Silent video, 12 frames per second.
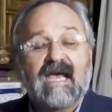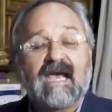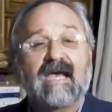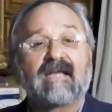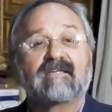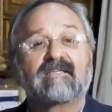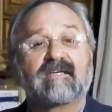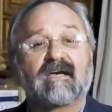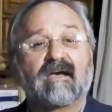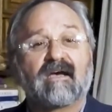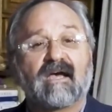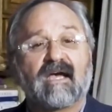
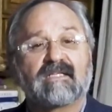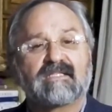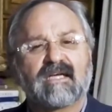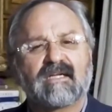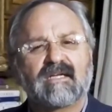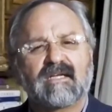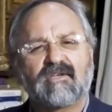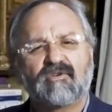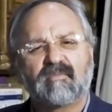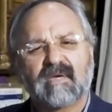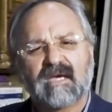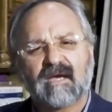and suddenly
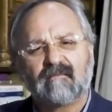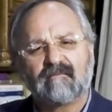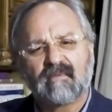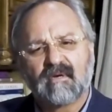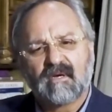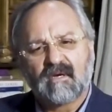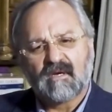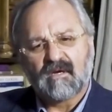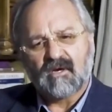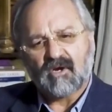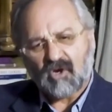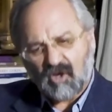you become
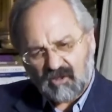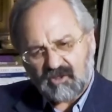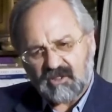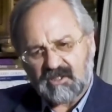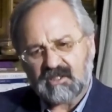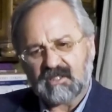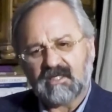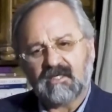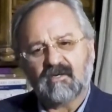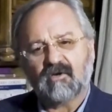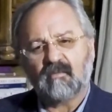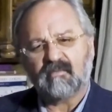consciously
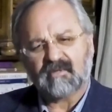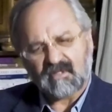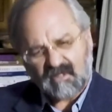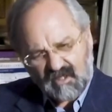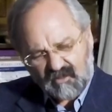incompetent.